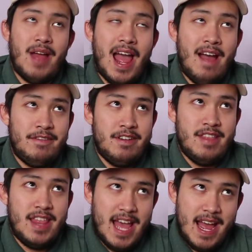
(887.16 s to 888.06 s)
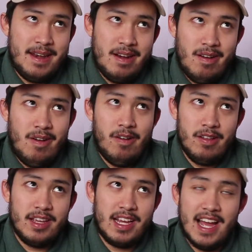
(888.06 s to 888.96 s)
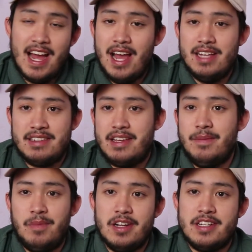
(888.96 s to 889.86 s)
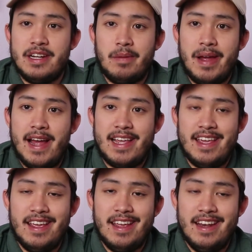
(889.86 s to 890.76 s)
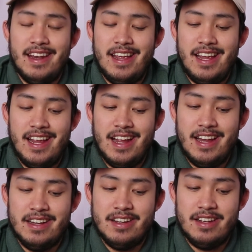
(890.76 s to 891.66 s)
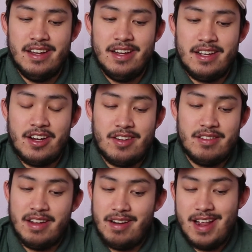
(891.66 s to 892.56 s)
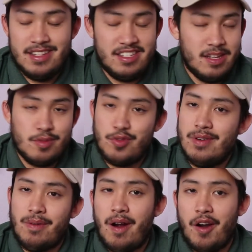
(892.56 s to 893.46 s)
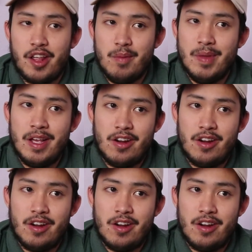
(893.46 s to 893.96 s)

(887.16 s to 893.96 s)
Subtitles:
after that, all the guys come rushing back in, and they're in some sort of argument.